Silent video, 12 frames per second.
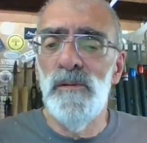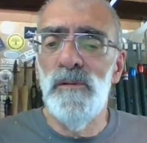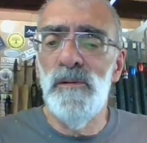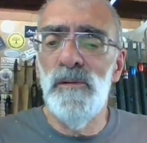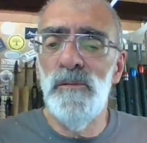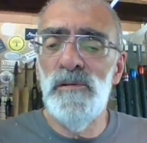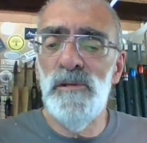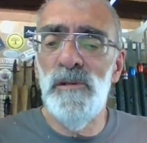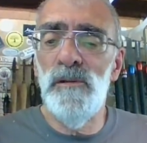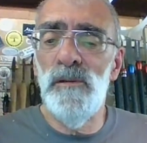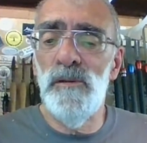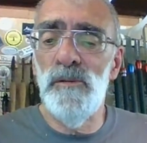Right. You're still
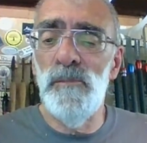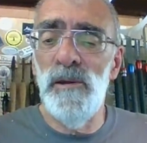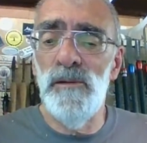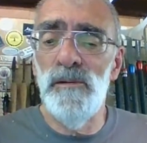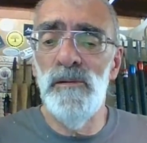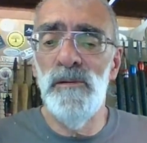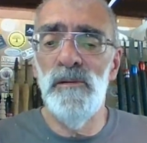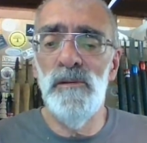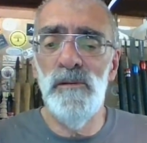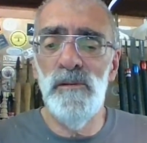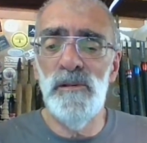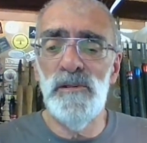there. Good man.
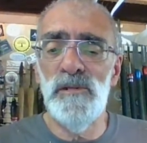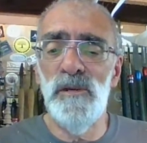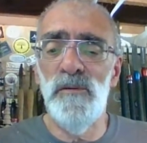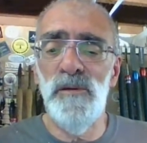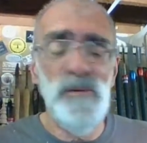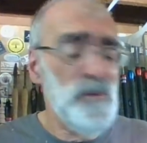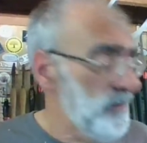Thanks, Terry.